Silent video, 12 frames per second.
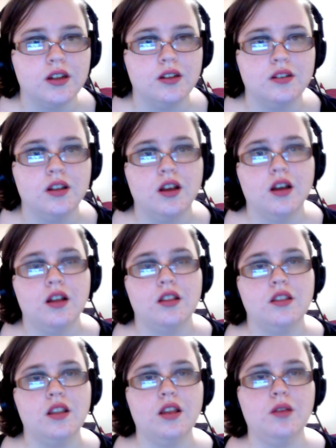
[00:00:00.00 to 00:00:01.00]
And
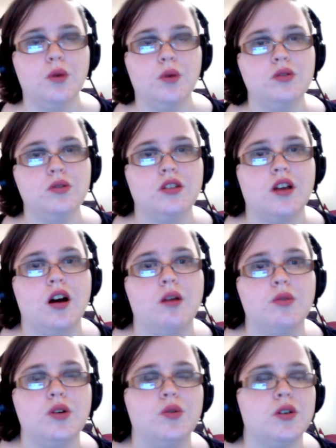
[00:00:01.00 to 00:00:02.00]
the most
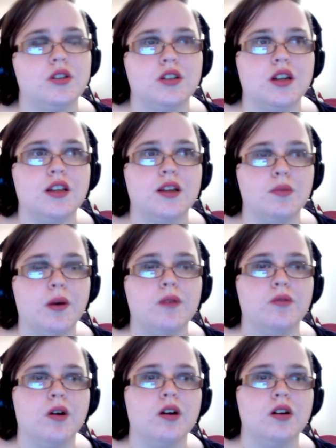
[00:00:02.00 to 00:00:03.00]
common question I get by
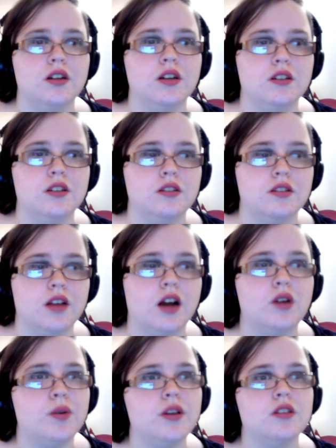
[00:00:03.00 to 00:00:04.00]
far is,
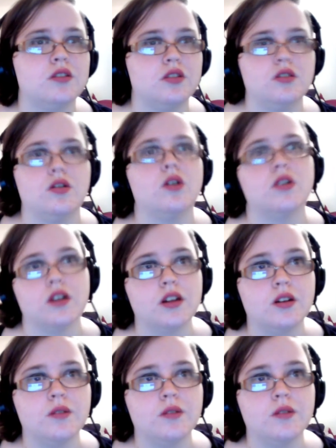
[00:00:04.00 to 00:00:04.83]
how do I get started?